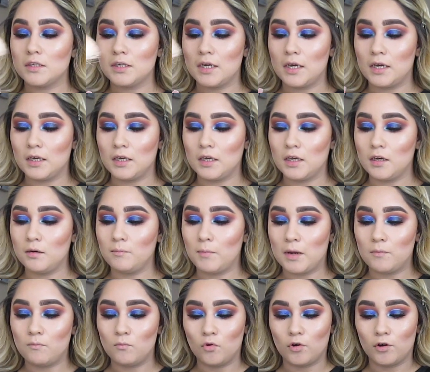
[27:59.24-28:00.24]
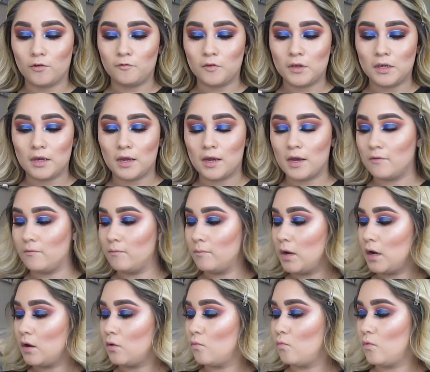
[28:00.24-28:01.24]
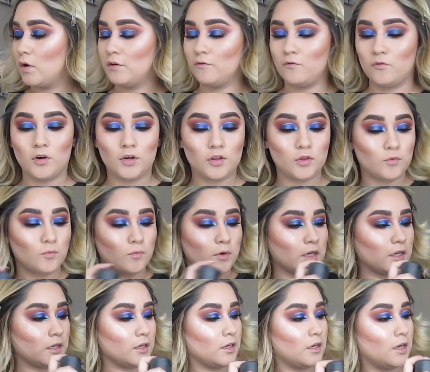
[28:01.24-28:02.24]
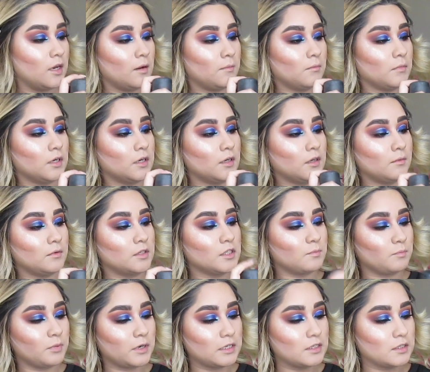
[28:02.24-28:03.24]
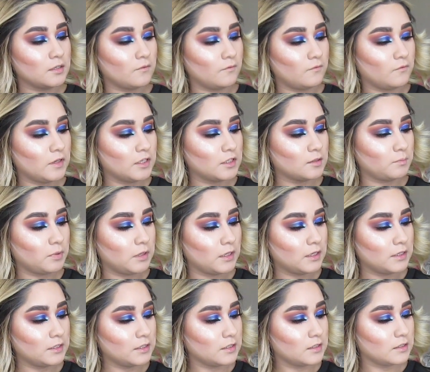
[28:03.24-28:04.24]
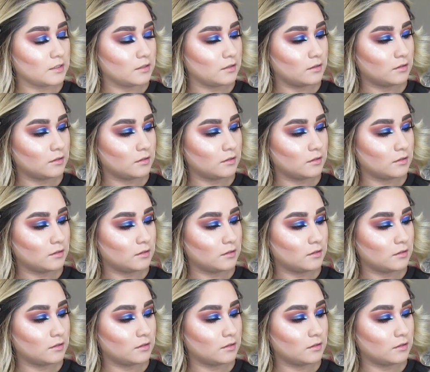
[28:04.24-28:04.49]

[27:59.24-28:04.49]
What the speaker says: taking my Morphe M143, I'm gonna spray some Fix Plus,